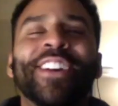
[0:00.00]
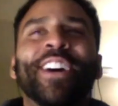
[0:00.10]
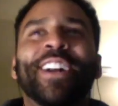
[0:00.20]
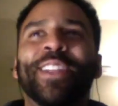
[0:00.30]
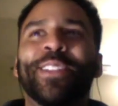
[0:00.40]

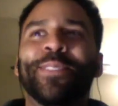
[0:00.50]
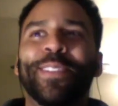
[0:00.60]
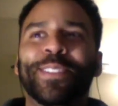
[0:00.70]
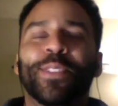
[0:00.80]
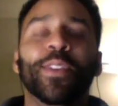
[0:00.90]
Another
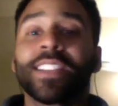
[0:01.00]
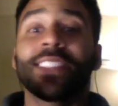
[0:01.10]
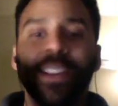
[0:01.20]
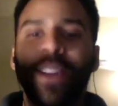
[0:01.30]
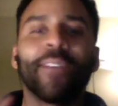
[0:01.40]
fun story, because
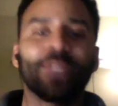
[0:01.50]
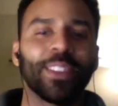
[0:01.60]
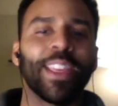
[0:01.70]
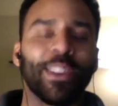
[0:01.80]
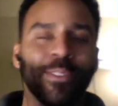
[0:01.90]
like after
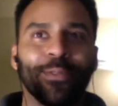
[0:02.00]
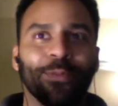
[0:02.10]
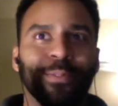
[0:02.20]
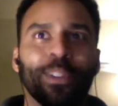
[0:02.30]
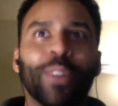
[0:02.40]
like
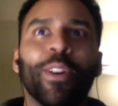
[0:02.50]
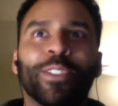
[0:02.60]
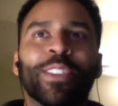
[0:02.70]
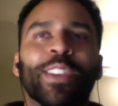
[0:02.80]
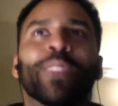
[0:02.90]

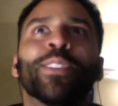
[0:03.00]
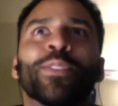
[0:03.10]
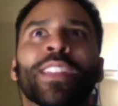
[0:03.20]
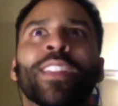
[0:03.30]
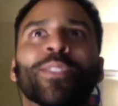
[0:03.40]
rewatching the
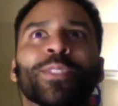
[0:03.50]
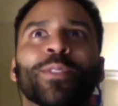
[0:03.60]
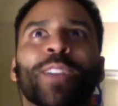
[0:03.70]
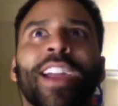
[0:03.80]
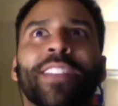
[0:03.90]
interviews and also kind of